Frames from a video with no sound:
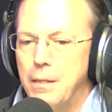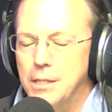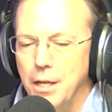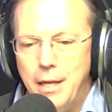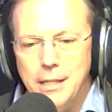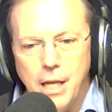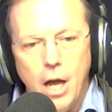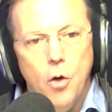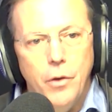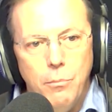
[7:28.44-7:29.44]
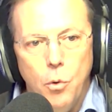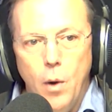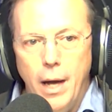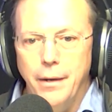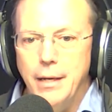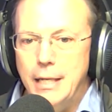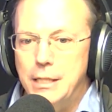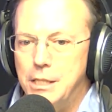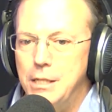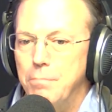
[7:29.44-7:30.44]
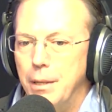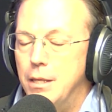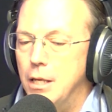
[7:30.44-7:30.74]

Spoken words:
So that's goal number one is simply